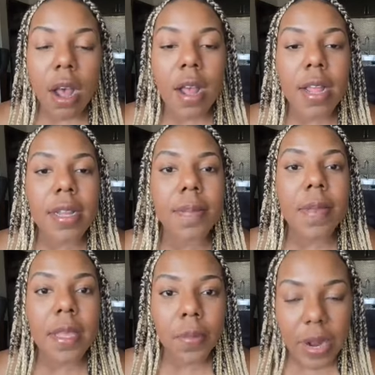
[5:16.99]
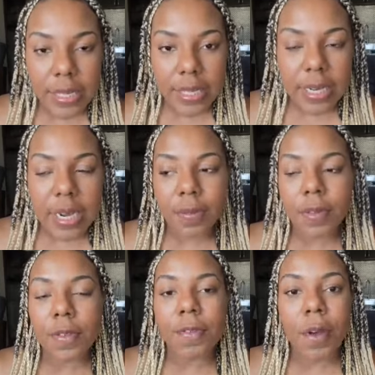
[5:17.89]
on being present and
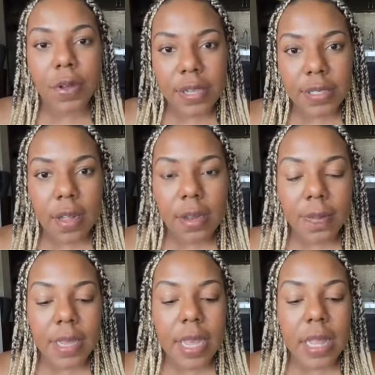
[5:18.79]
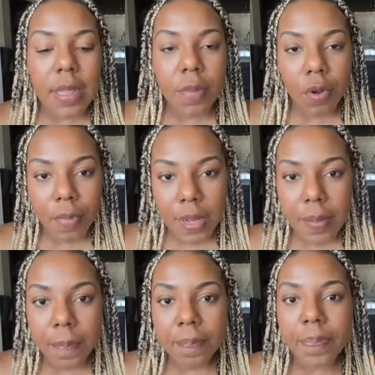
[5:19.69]
help you focus on being in the
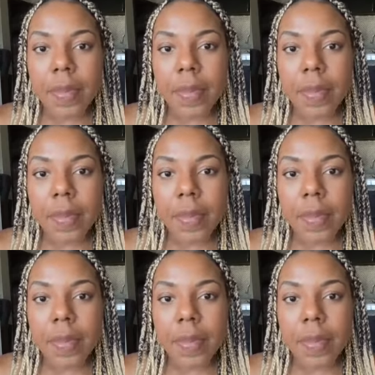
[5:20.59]
moment.